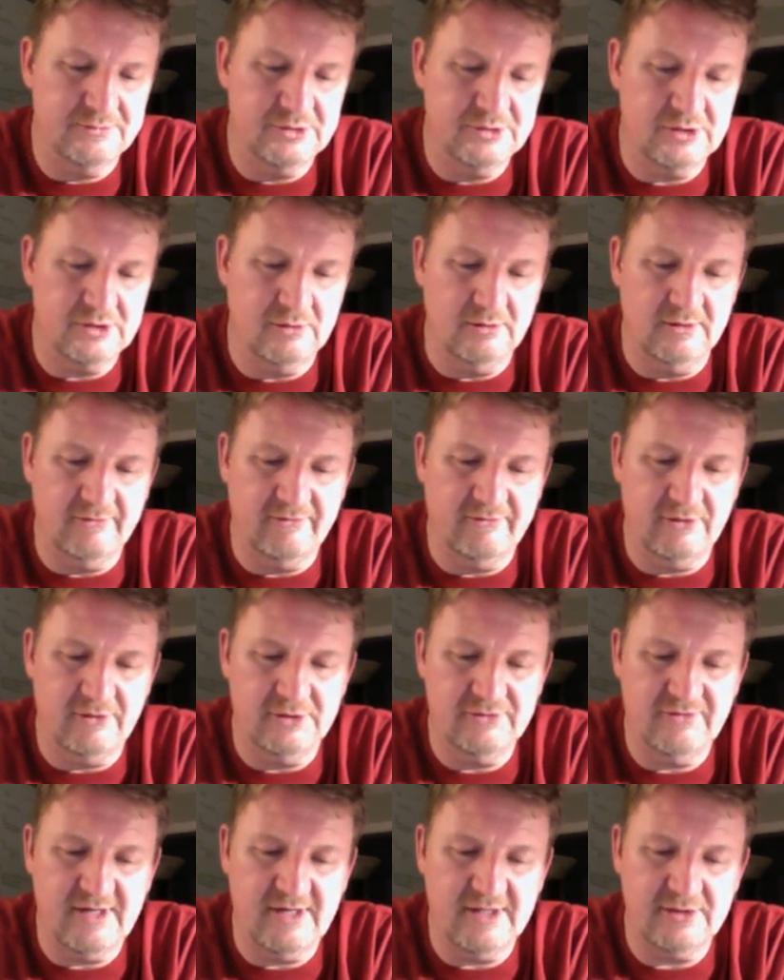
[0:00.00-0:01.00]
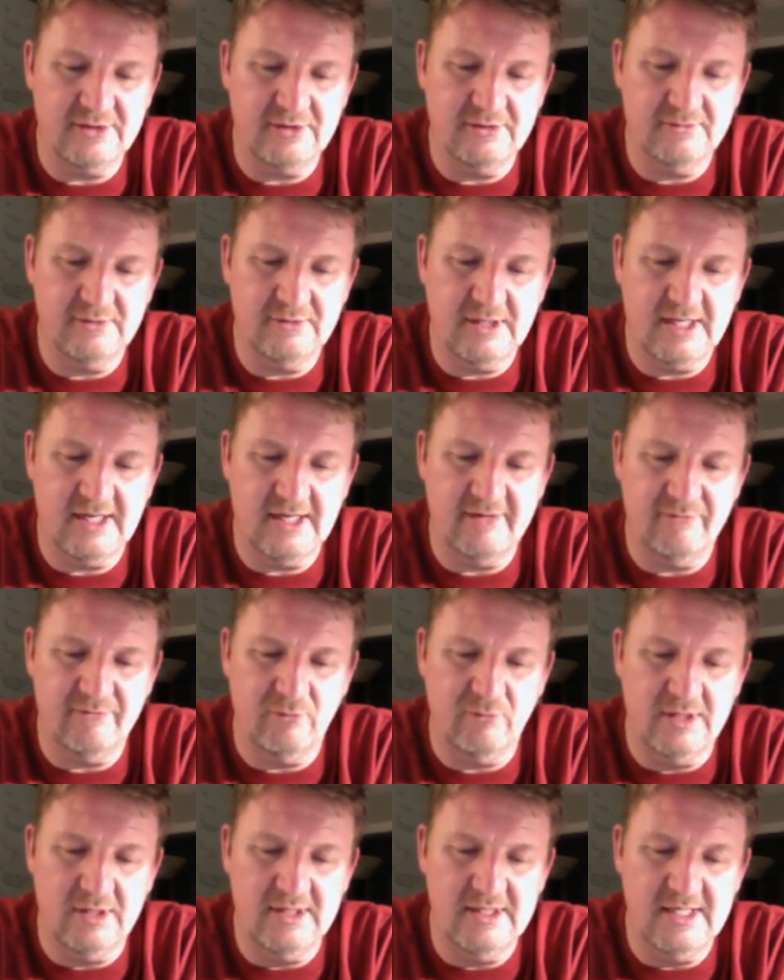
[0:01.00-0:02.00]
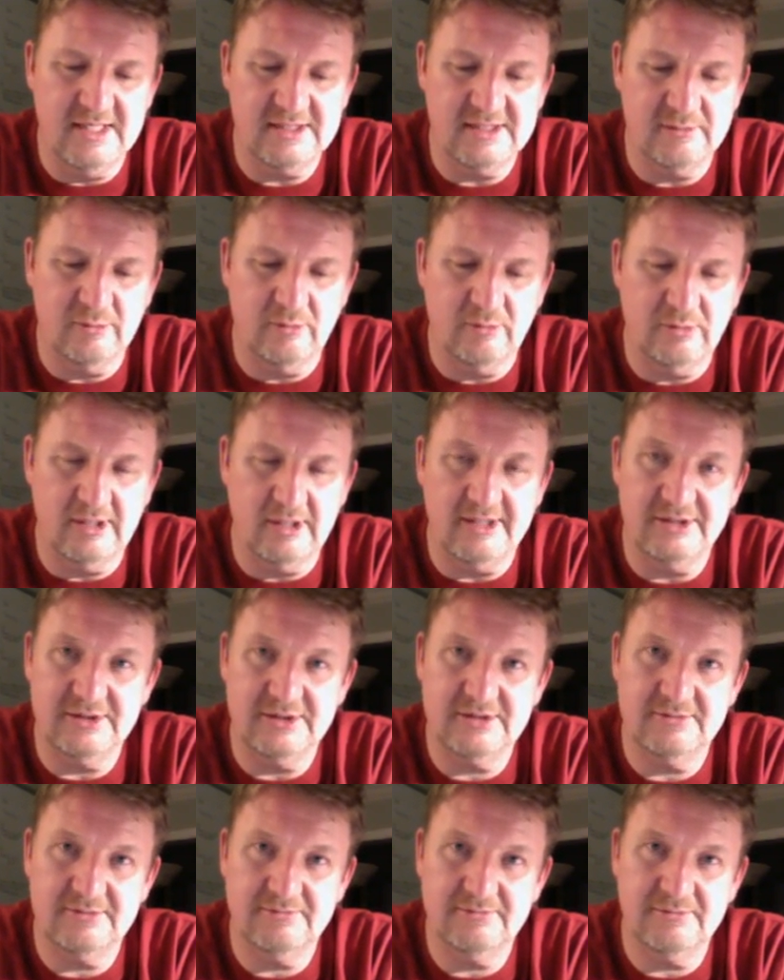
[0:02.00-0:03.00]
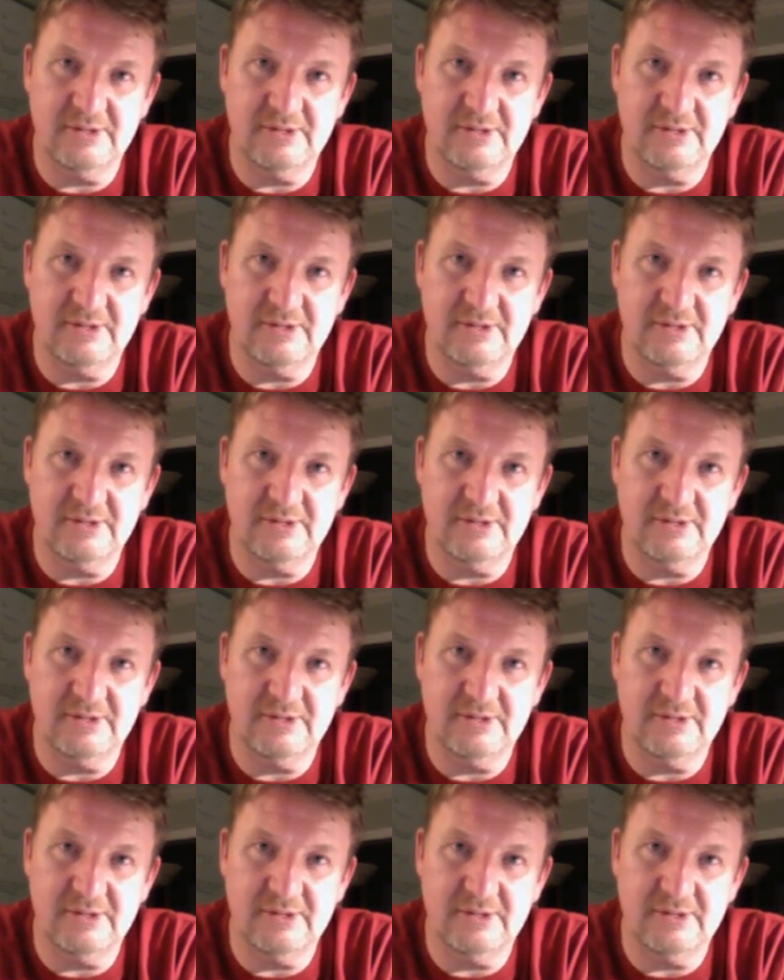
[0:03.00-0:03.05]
So in the first factor, I have one decimal place.